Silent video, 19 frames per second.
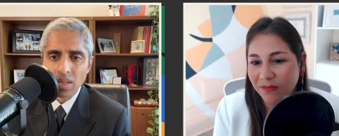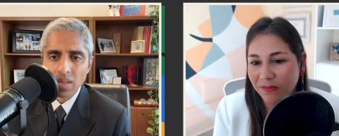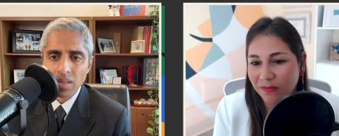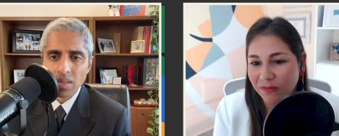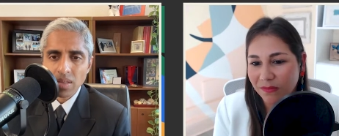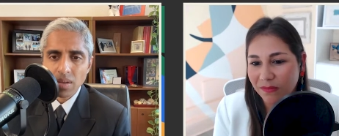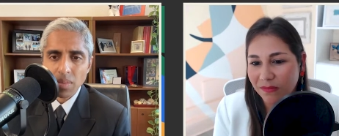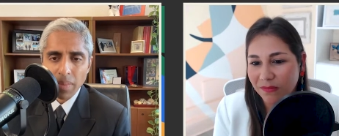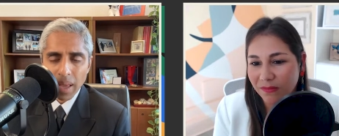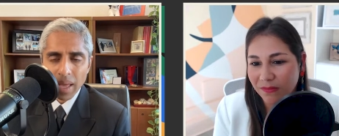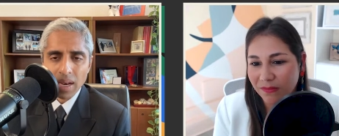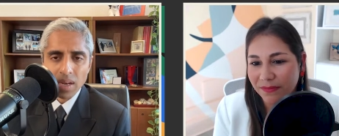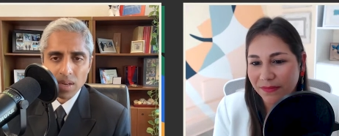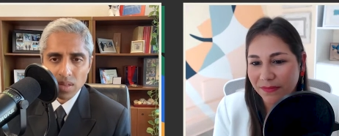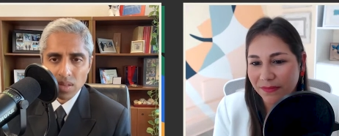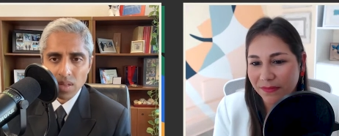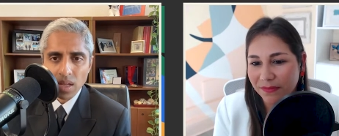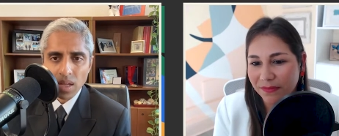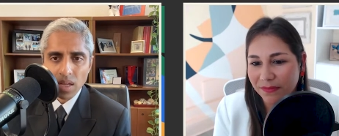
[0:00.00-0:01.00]
Speaker 1: to
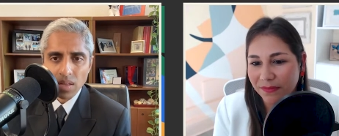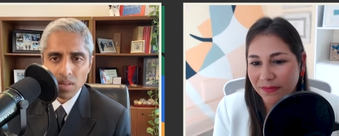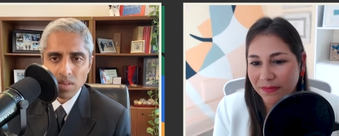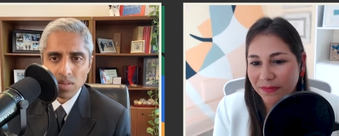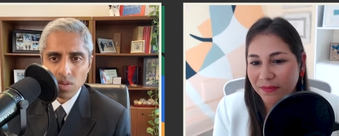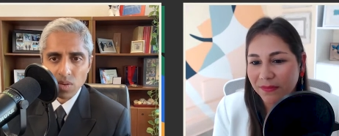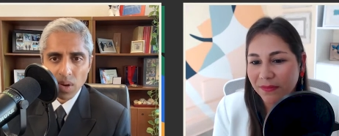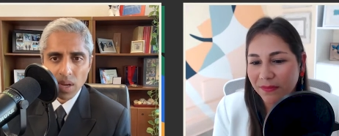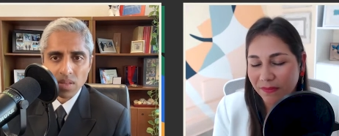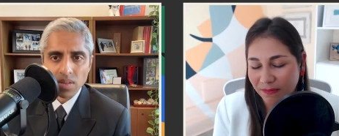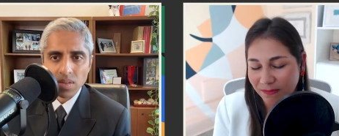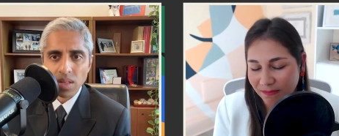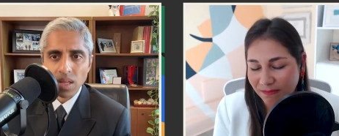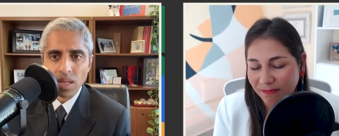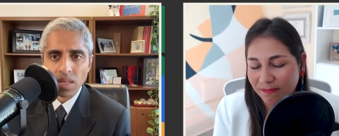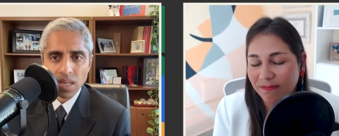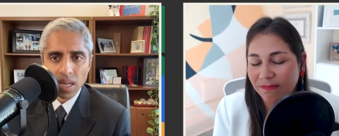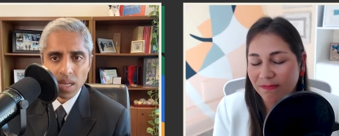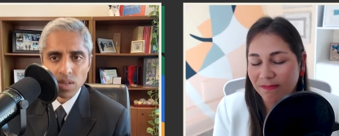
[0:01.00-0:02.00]
manage that stress and
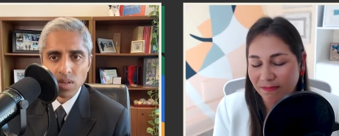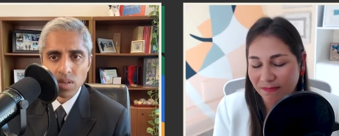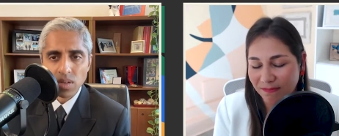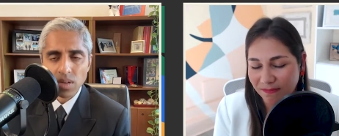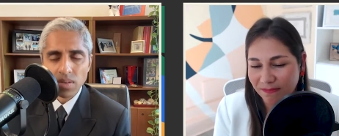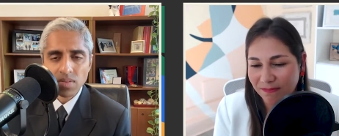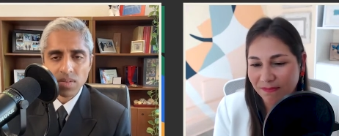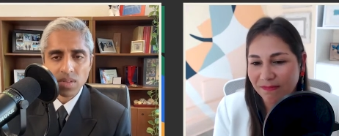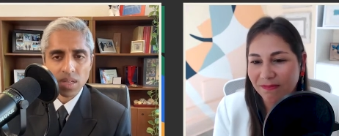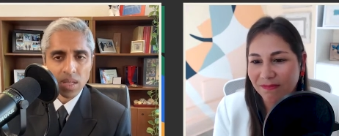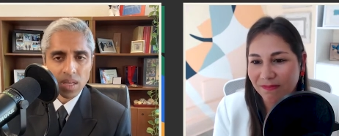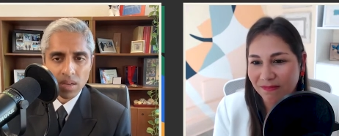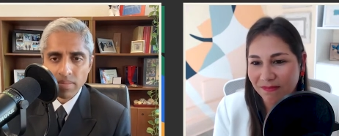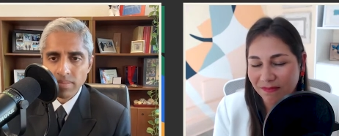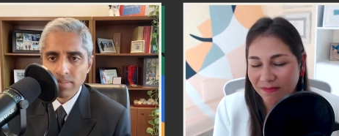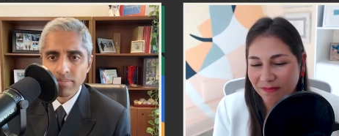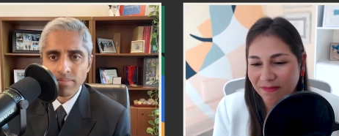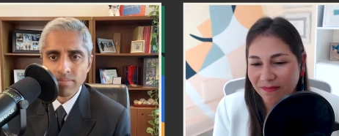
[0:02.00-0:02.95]
that tension of seeing